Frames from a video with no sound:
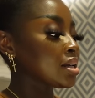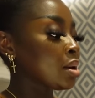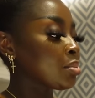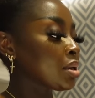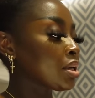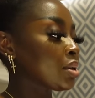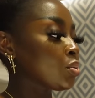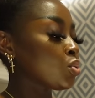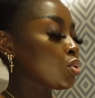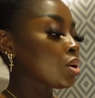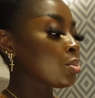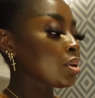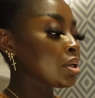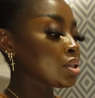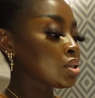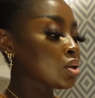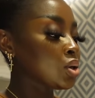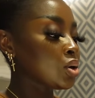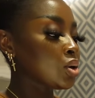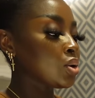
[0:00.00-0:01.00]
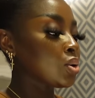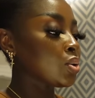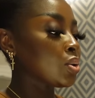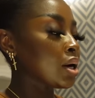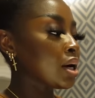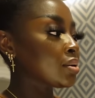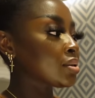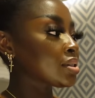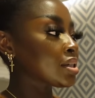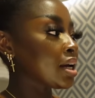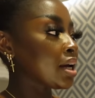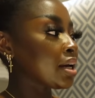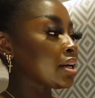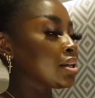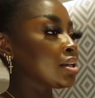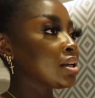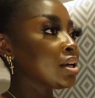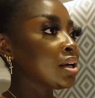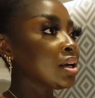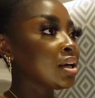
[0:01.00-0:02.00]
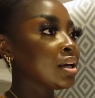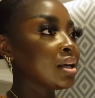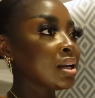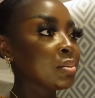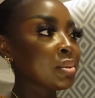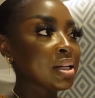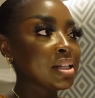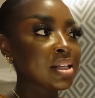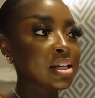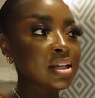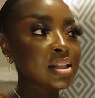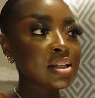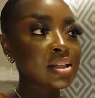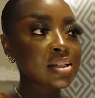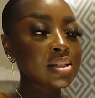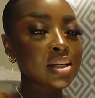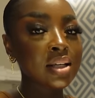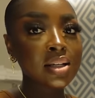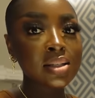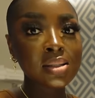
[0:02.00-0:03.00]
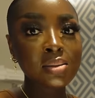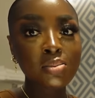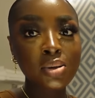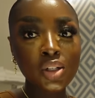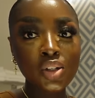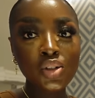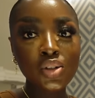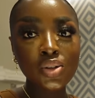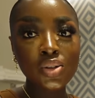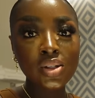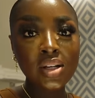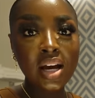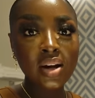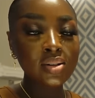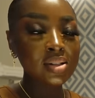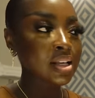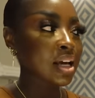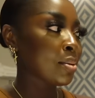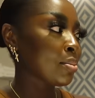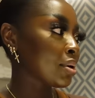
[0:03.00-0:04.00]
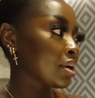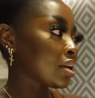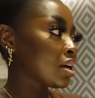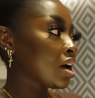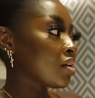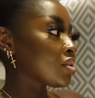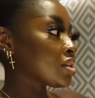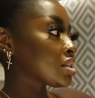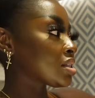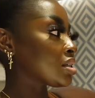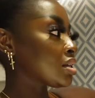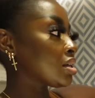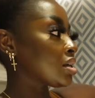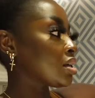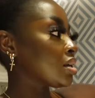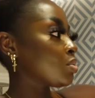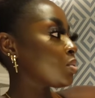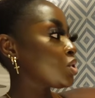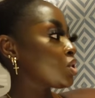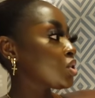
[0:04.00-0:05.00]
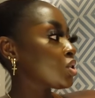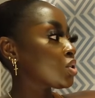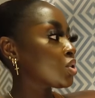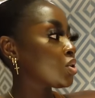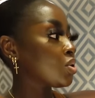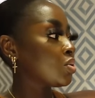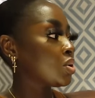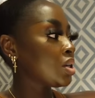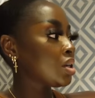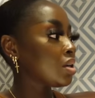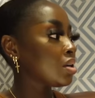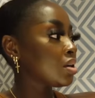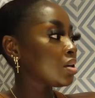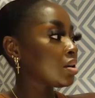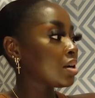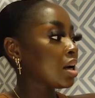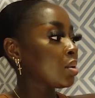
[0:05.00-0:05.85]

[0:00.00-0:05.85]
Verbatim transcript: I mean, we're about to go outside, and I'm gonna take this to get some pictures outside, but obviously it would just go here.